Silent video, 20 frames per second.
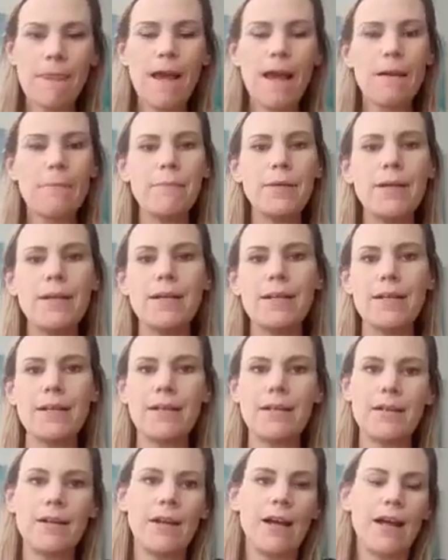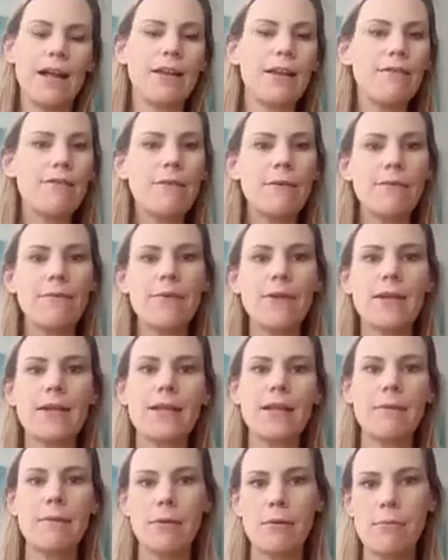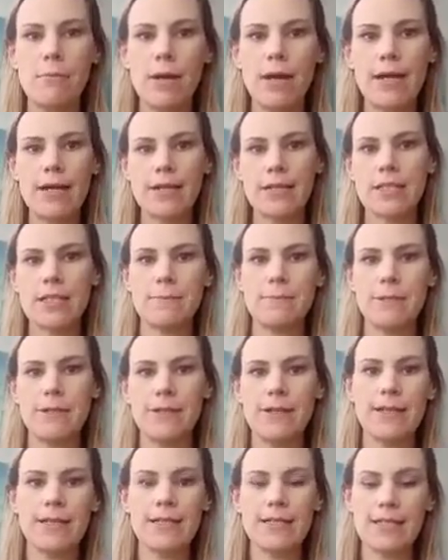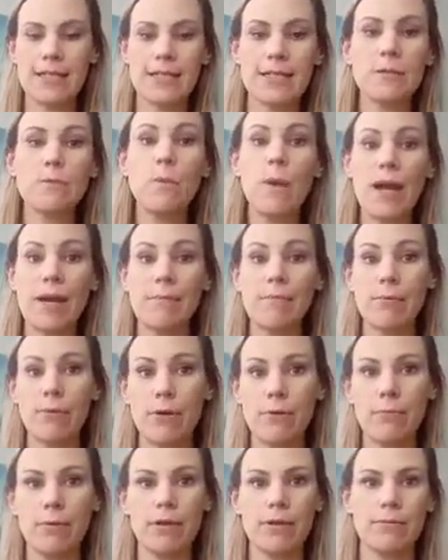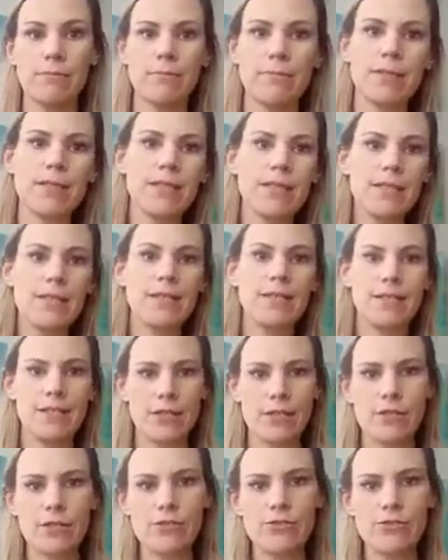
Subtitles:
Another thing that you might experience is weight problems. So